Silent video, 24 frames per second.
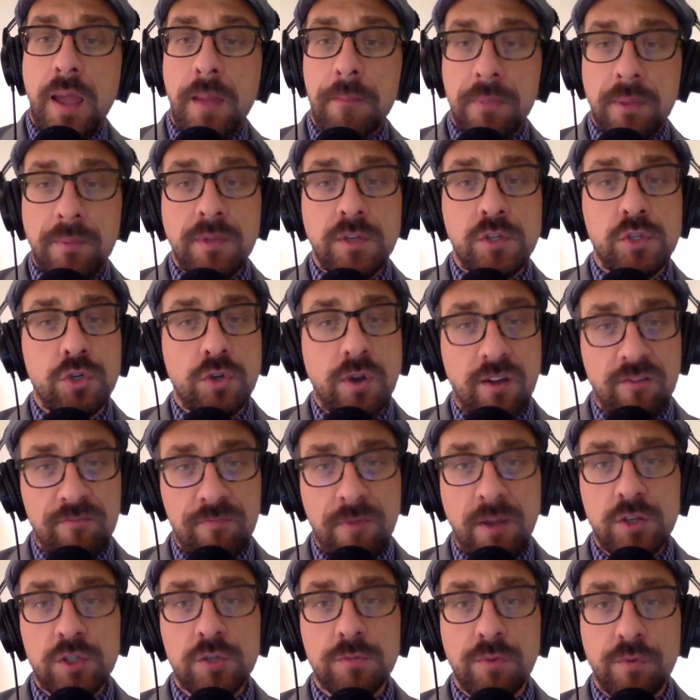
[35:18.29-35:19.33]
Mimi June, I've
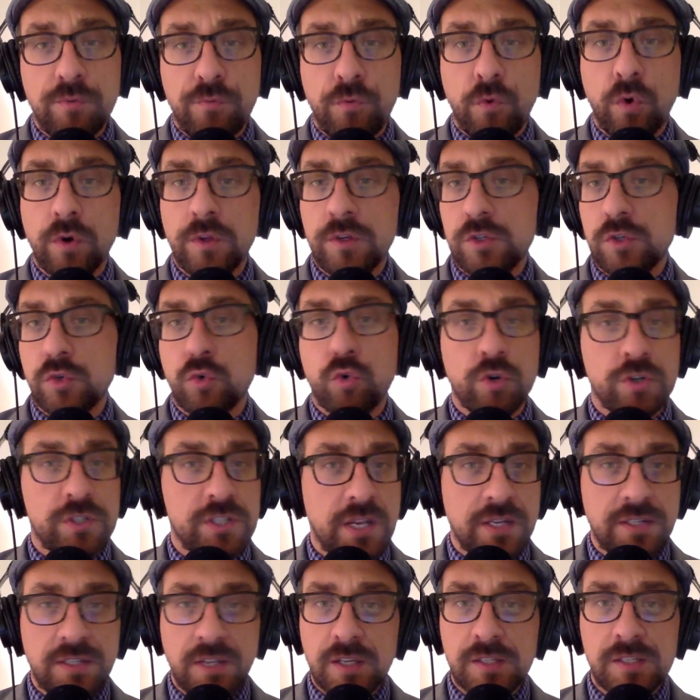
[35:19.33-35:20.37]
mentioned before, this is a horse
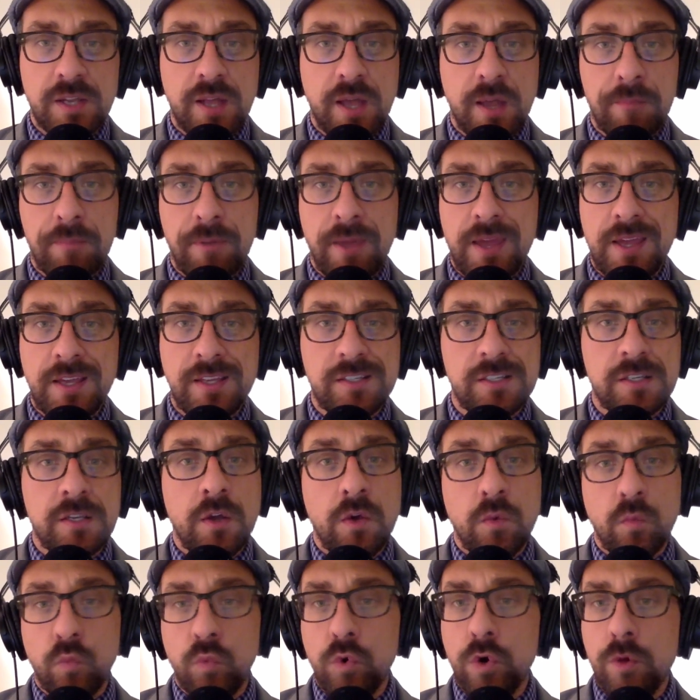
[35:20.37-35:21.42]
that does like pace,
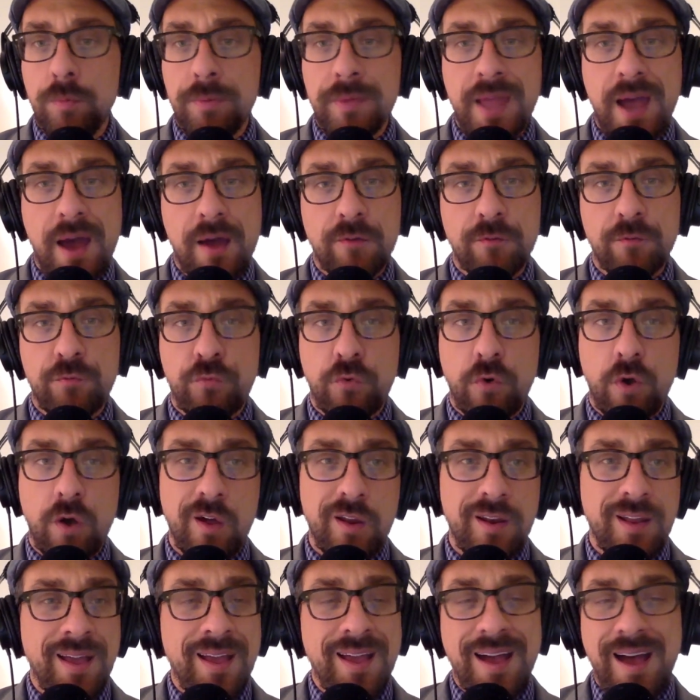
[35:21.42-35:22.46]
will be out in
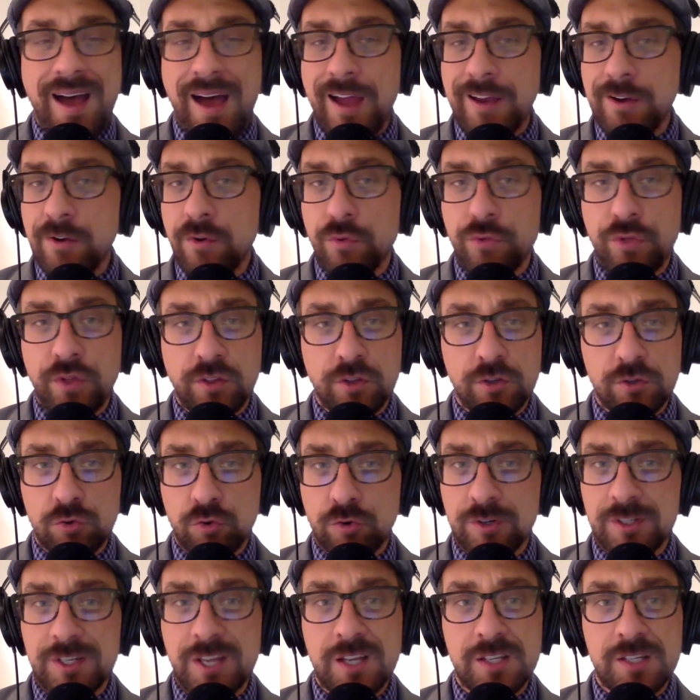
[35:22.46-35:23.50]
front. I don't think this
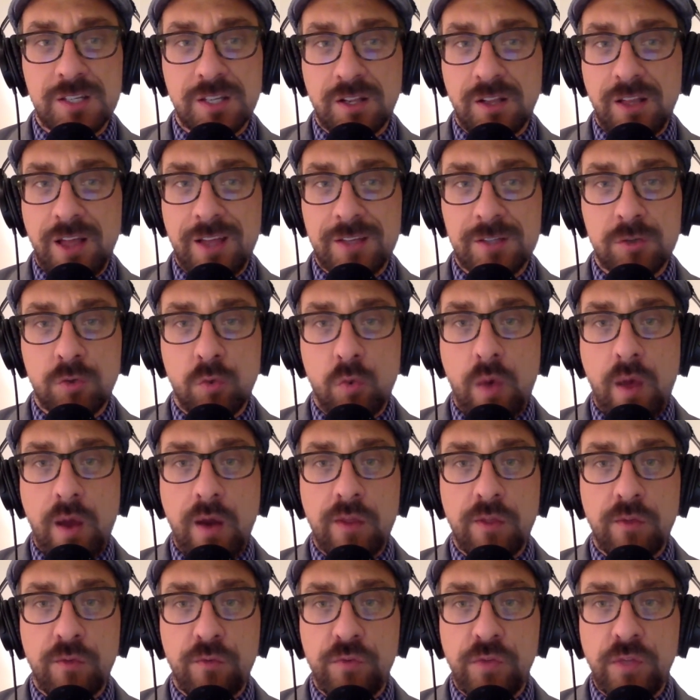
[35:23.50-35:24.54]
horse has the class to wire
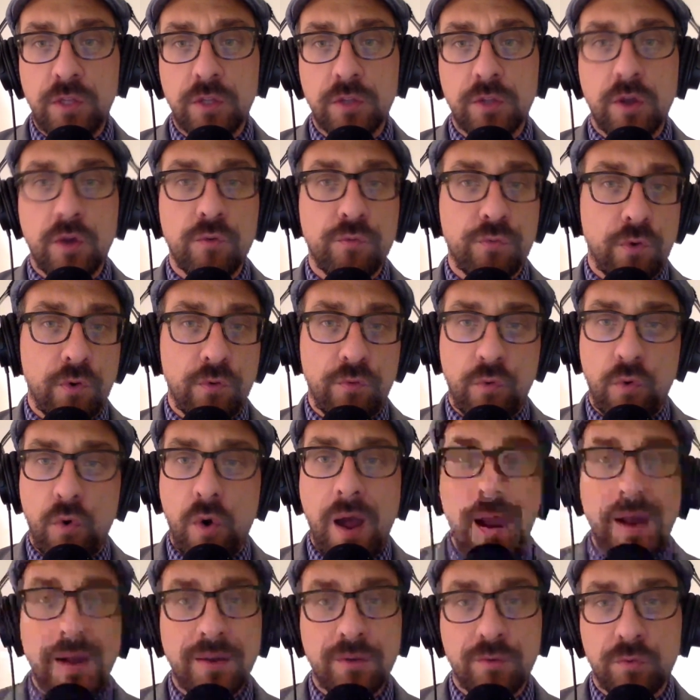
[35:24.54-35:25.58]
the field, though, for a
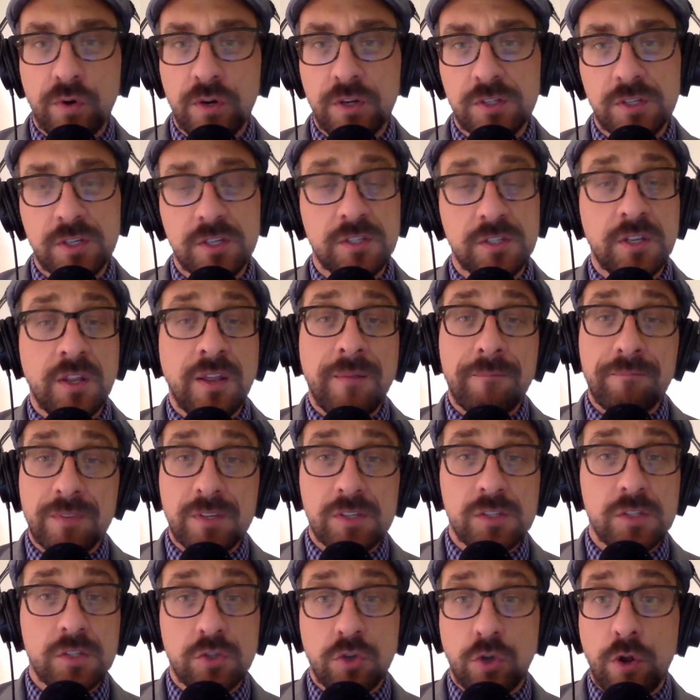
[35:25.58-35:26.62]
variety of reasons.
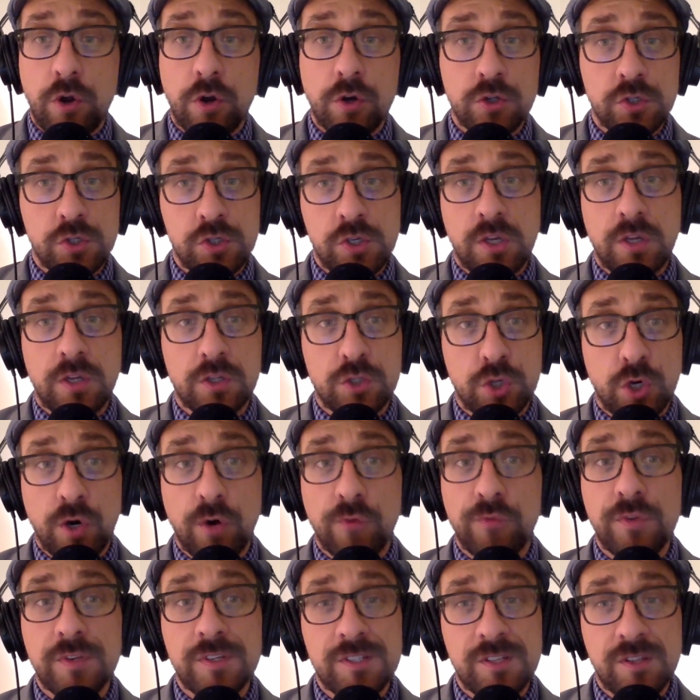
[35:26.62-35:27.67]
This is largely a
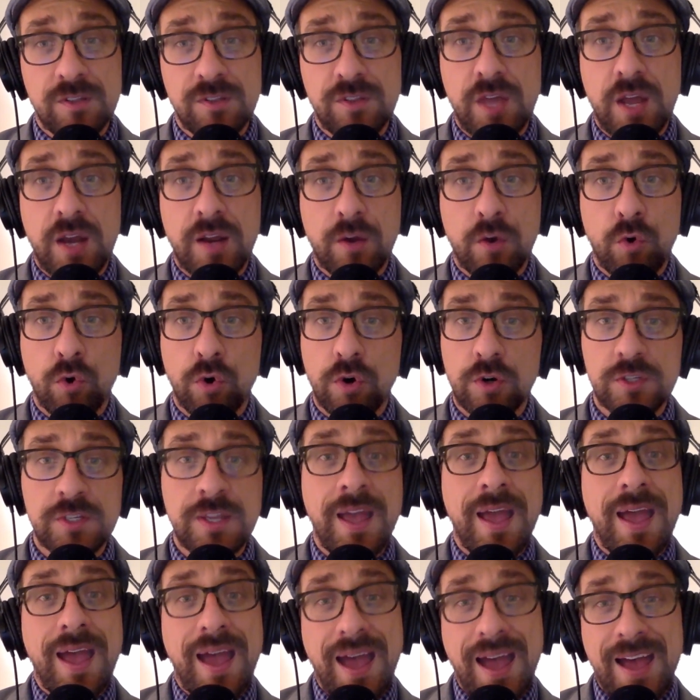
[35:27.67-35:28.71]
turf and synthetic horse,
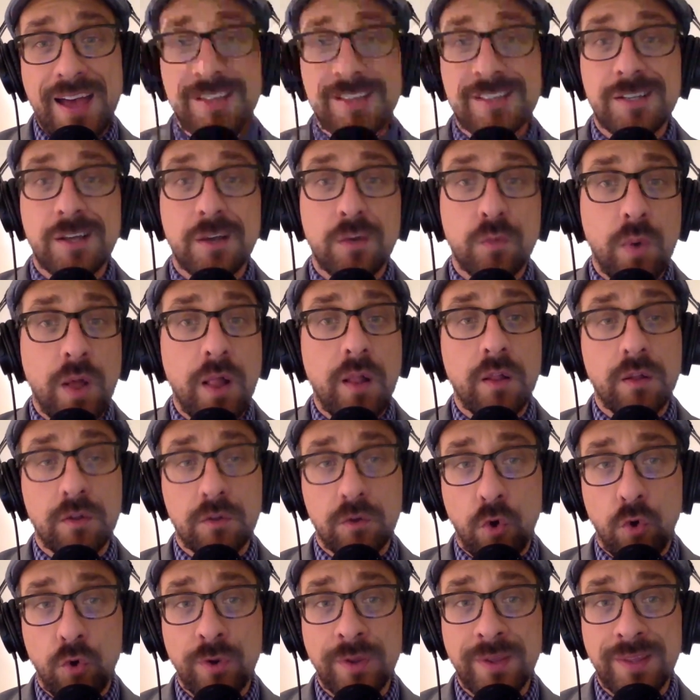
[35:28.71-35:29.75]
has done well at
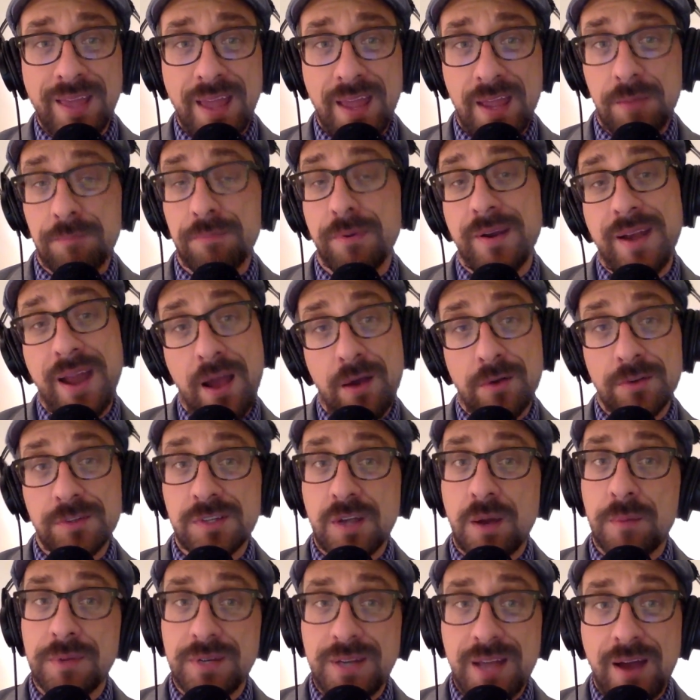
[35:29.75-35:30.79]
Golden Gate, but now is
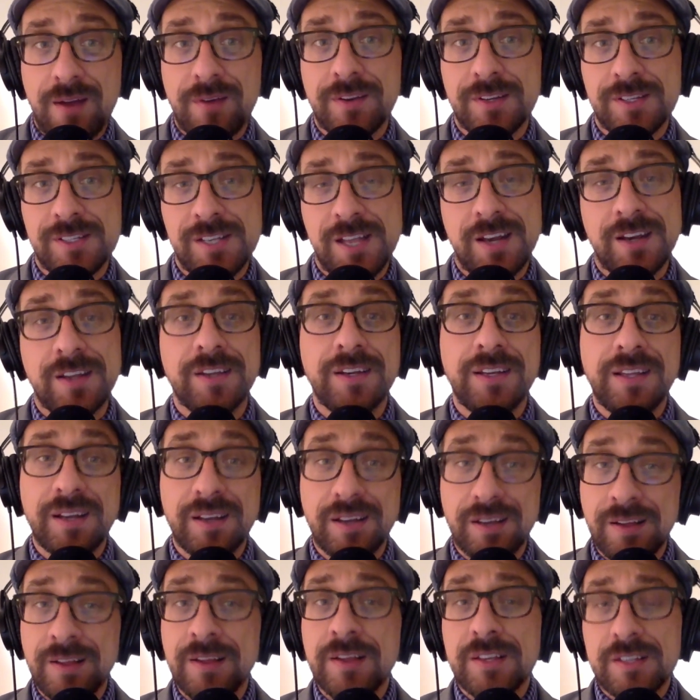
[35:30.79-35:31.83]
coming down to Santa
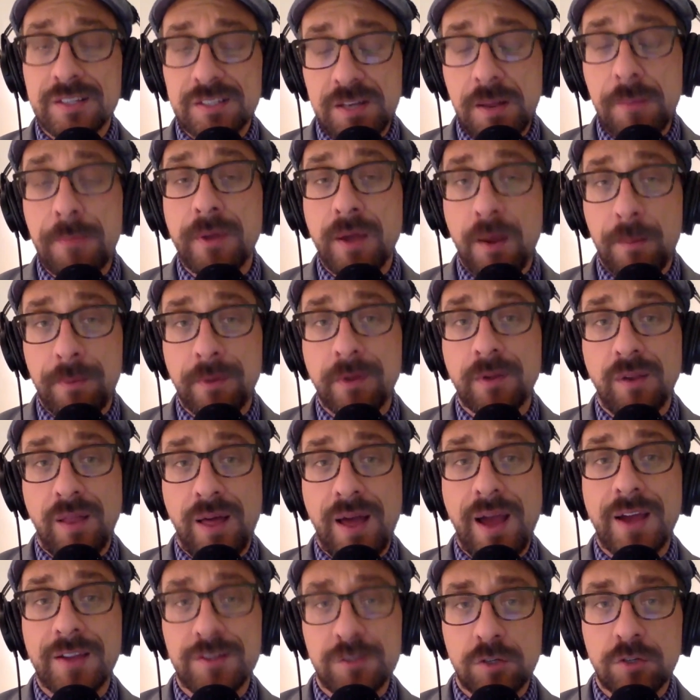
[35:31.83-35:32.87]
Anita, stepping up in
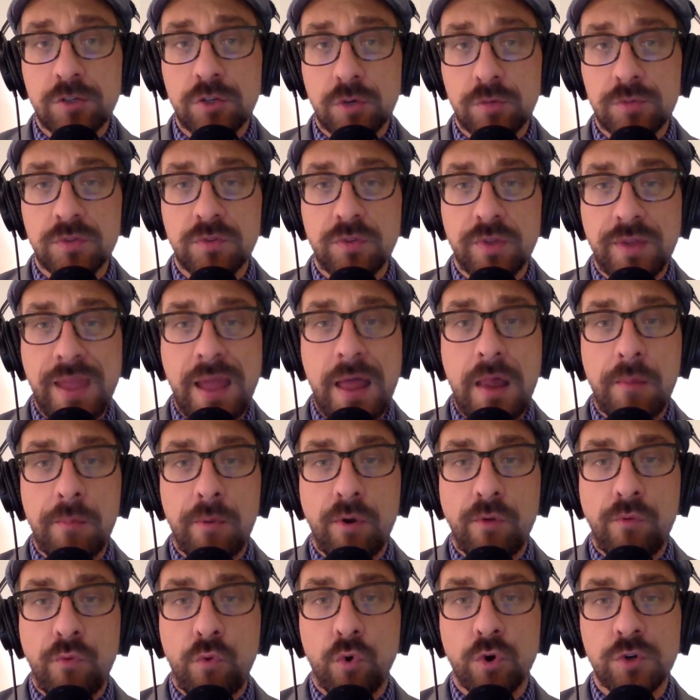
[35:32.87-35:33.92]
class in terms of the
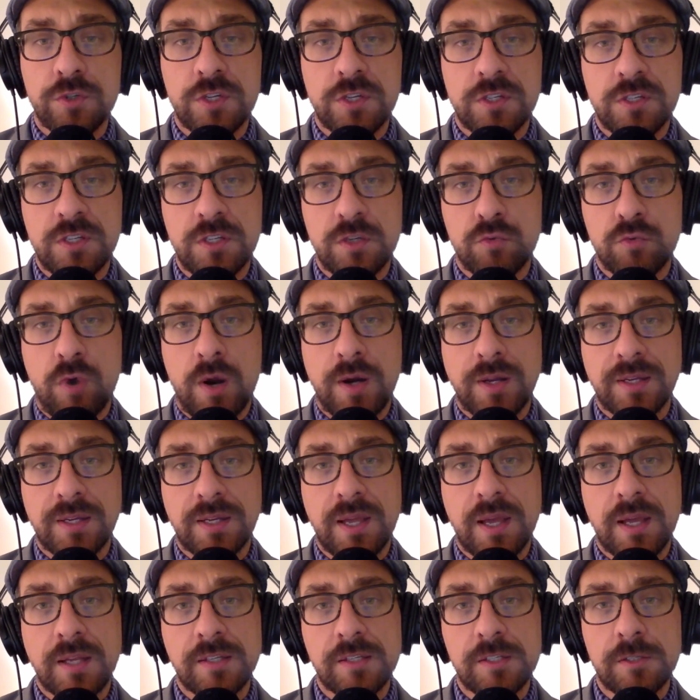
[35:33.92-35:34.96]
caliber of horses he's running
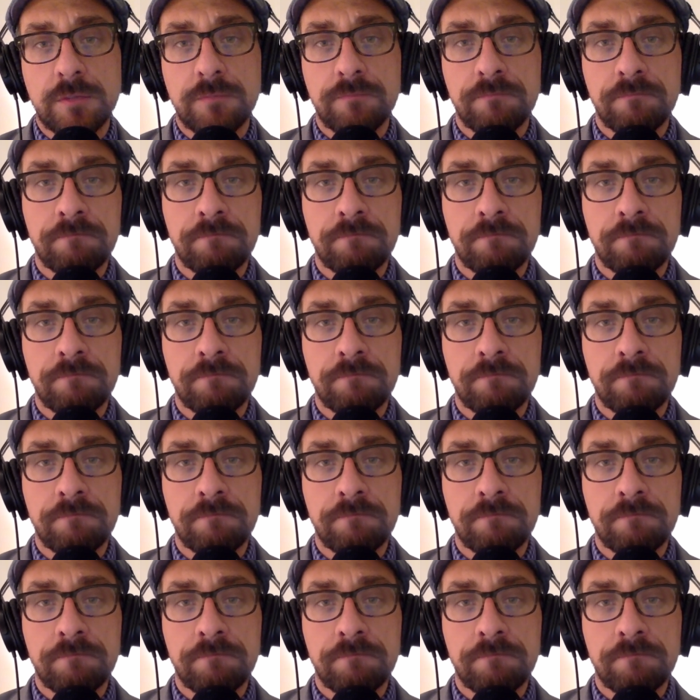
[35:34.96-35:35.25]
against.